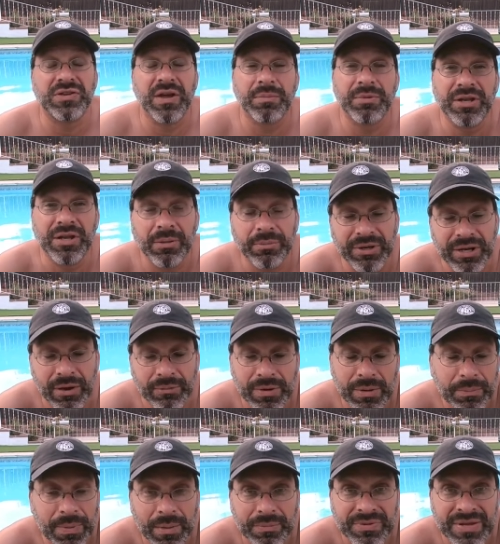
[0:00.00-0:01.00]

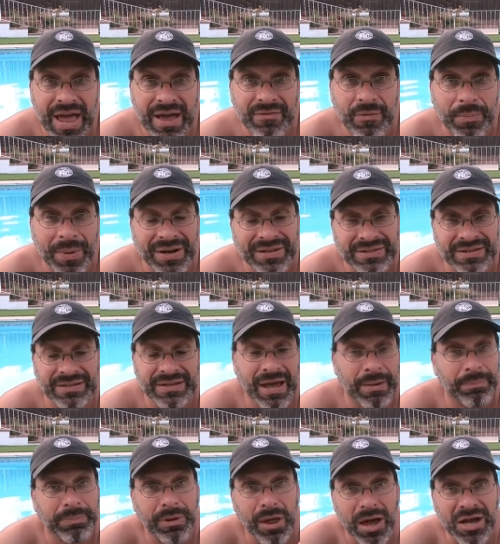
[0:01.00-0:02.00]

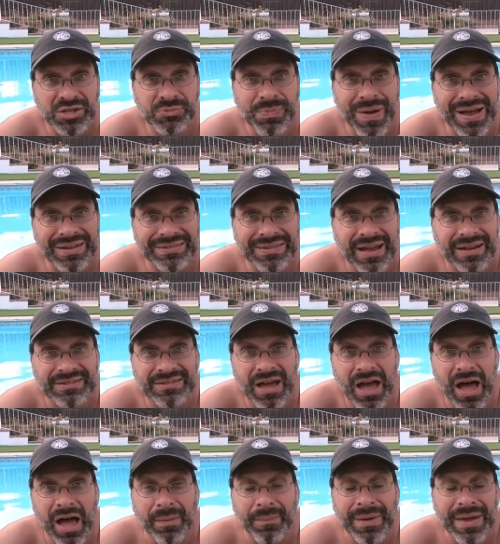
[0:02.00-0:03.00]

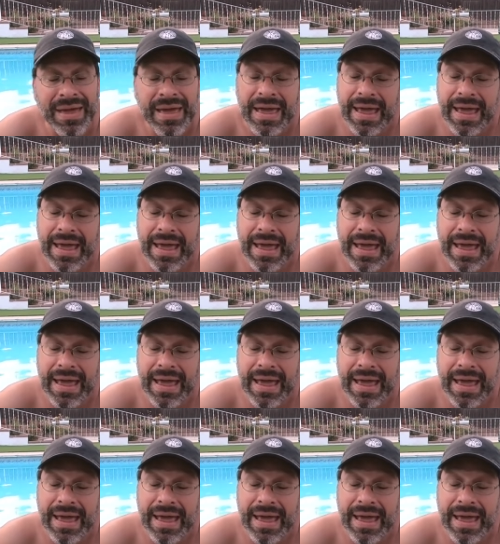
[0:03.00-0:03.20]
www.pubstohaveapintin.blogspot.com.